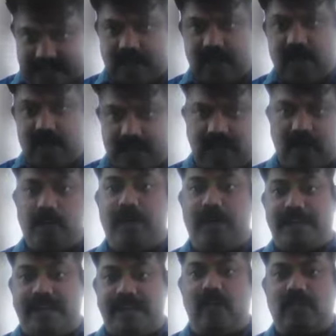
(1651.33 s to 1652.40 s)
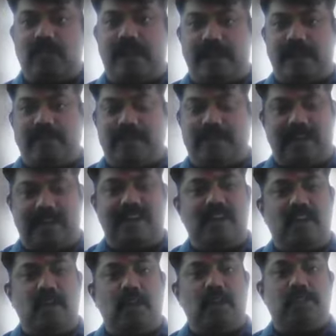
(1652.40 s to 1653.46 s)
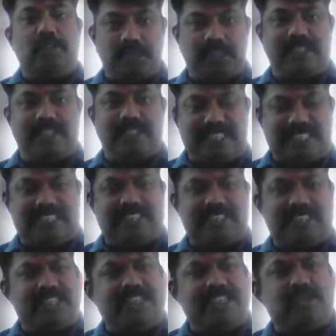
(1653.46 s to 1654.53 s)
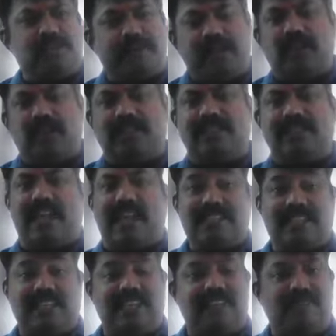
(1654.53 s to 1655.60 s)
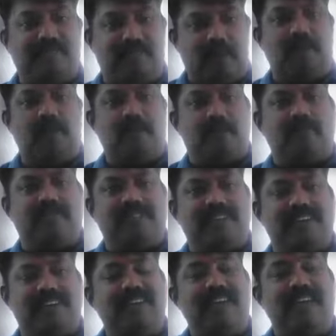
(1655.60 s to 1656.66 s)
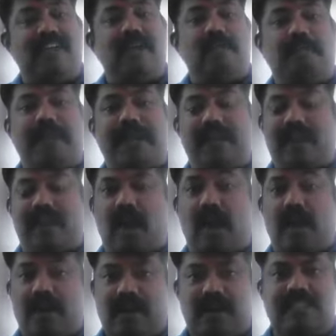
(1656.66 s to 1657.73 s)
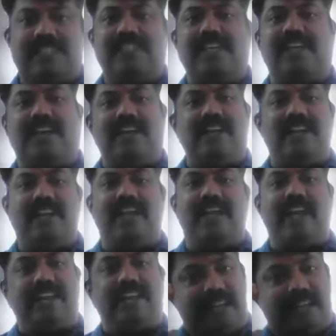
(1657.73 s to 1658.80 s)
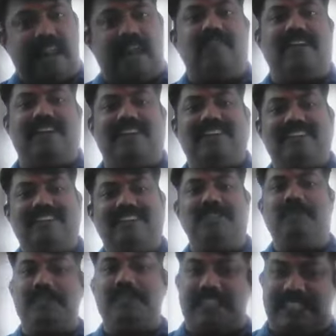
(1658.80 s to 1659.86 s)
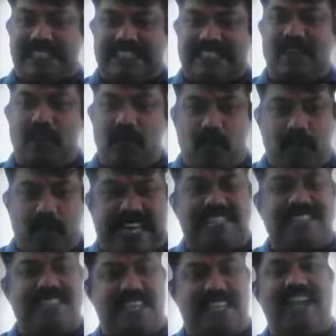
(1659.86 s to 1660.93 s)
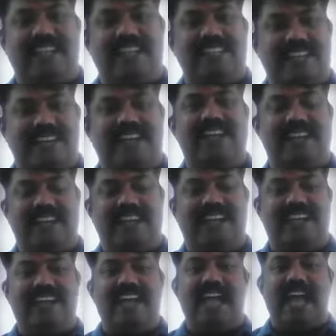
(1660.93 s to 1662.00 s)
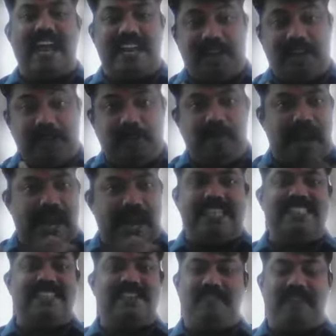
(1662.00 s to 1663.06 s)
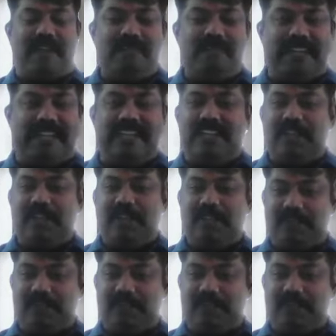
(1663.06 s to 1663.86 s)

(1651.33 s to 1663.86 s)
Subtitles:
In the community also I am there. So since because as a former profession, my across the country I travel. So this is the only challenge currently. I need to manage the family.